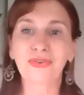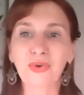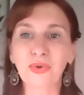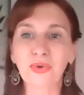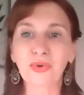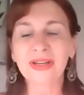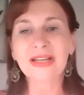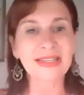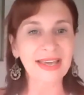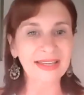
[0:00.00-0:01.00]
And through
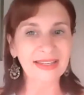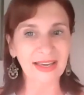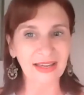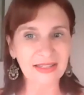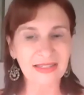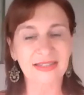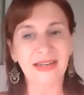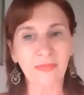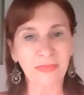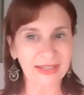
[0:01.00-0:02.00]
saying
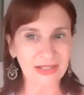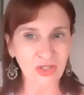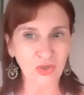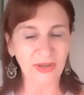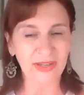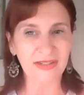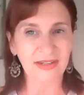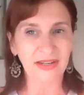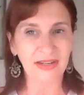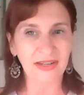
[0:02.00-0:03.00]
yes, stepping into
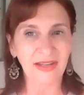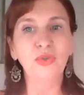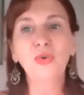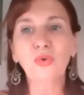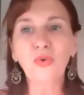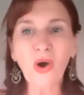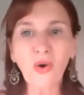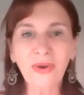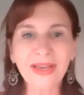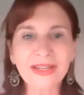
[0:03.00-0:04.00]
it, you
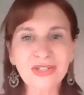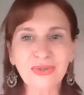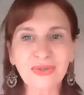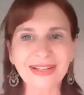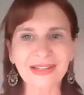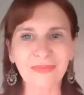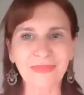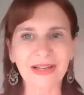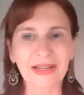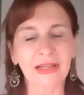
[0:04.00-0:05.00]
grow into it
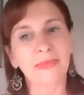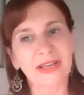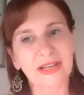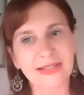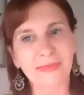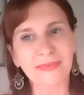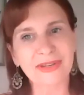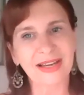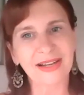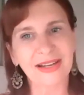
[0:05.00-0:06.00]
little by little, because
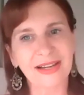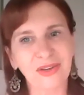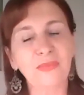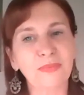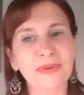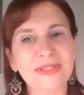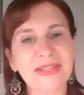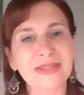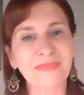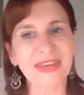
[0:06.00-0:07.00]
let me tell you, your
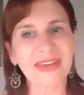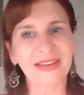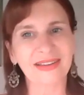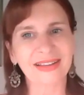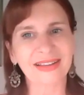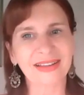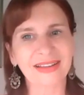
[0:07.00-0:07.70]
purpose is big.